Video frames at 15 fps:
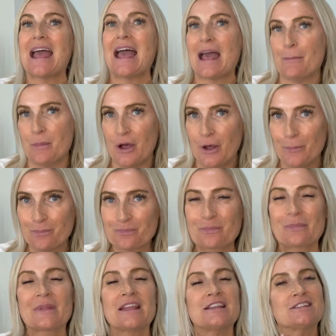Emma.
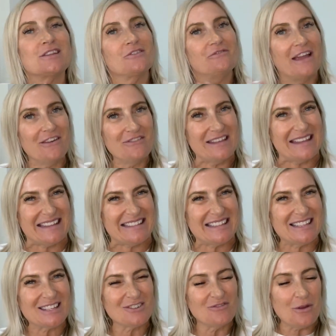So very
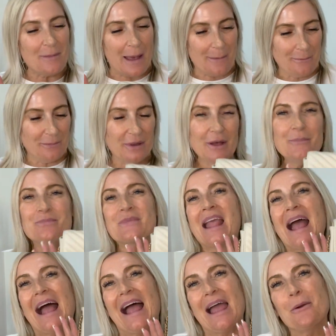easy to remember.
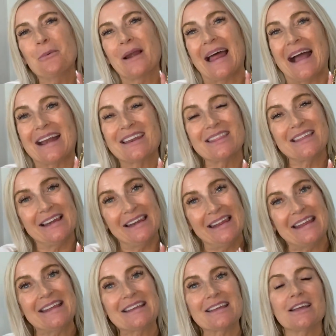I will add the
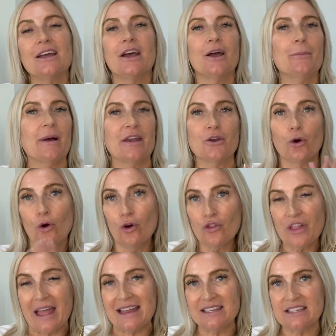link and
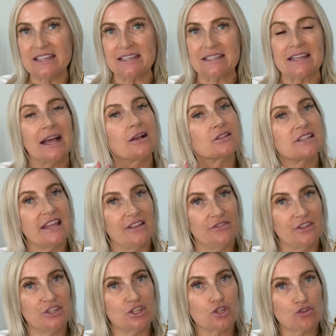all their details
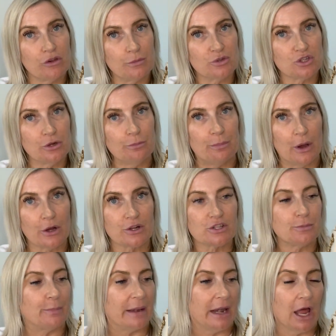in the description
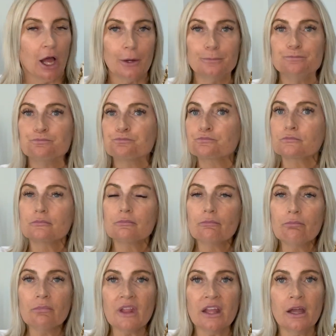box below.
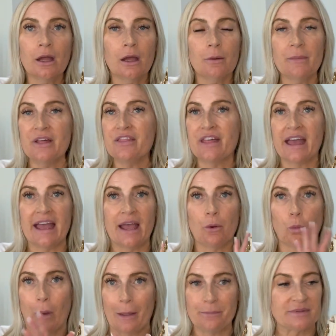
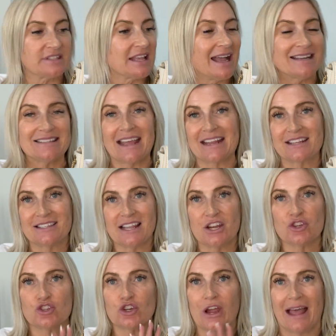Their website,
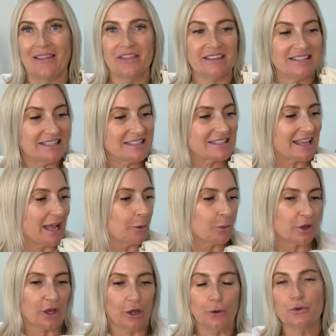etc., and the
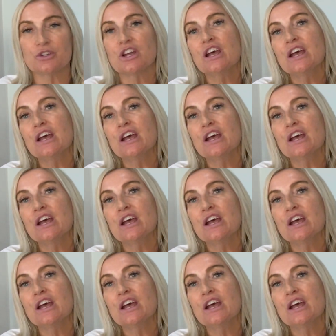discount code.